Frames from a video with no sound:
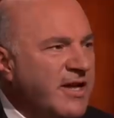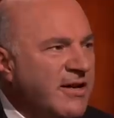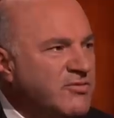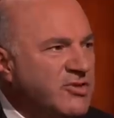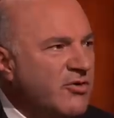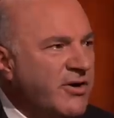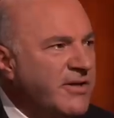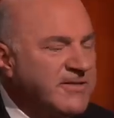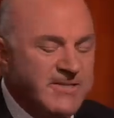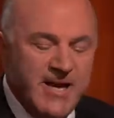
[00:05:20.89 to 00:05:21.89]
and I'm sorry
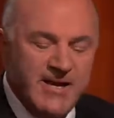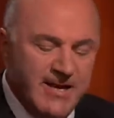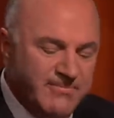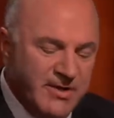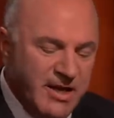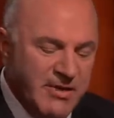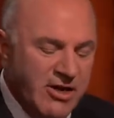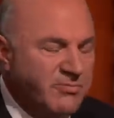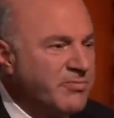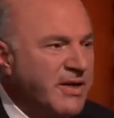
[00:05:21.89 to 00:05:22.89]
to say I'm
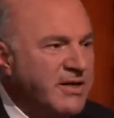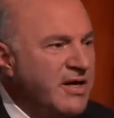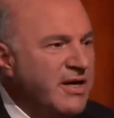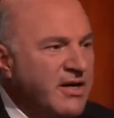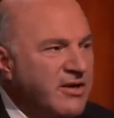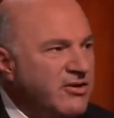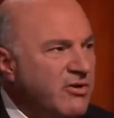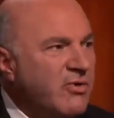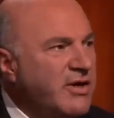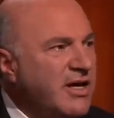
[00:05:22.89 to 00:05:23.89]
out. But you're
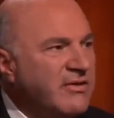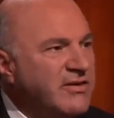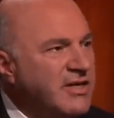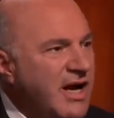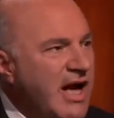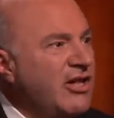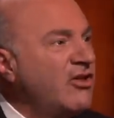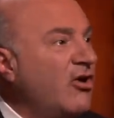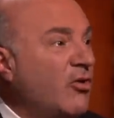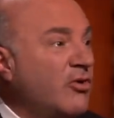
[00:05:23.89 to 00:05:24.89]
one hell of a guy,
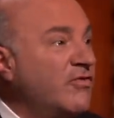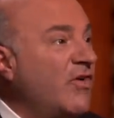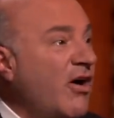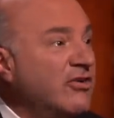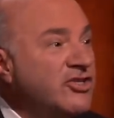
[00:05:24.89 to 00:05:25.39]
Lord von